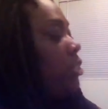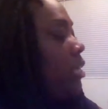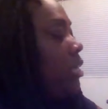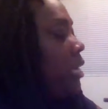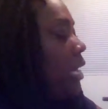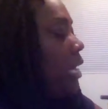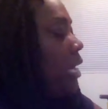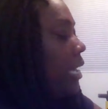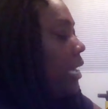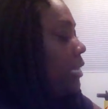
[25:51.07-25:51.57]

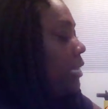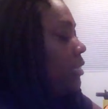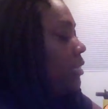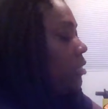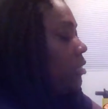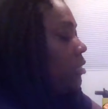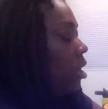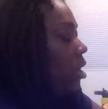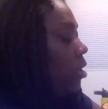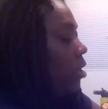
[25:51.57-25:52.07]
is
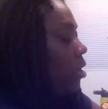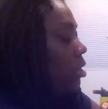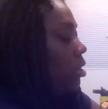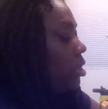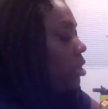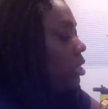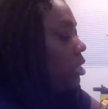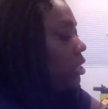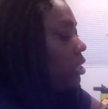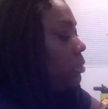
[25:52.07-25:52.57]
called the
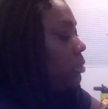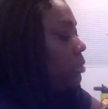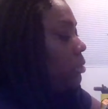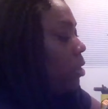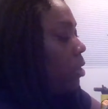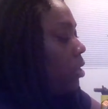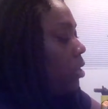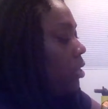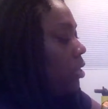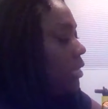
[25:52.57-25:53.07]
small
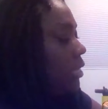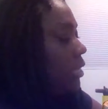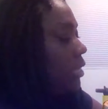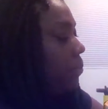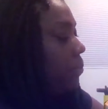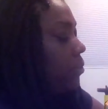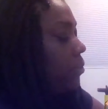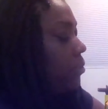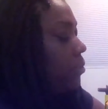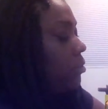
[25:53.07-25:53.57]

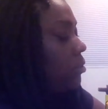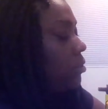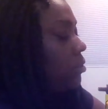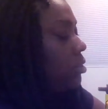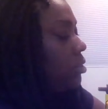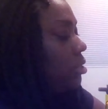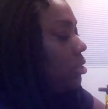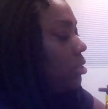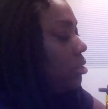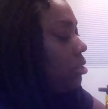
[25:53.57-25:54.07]
samples
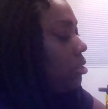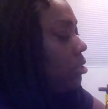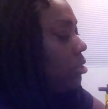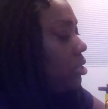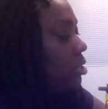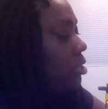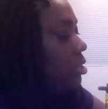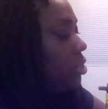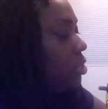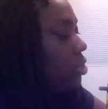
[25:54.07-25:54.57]

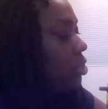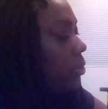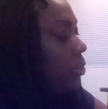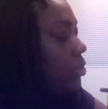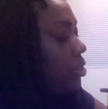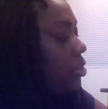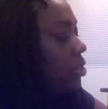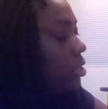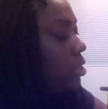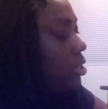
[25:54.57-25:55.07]

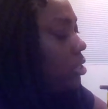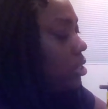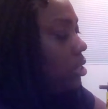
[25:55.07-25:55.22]
distribution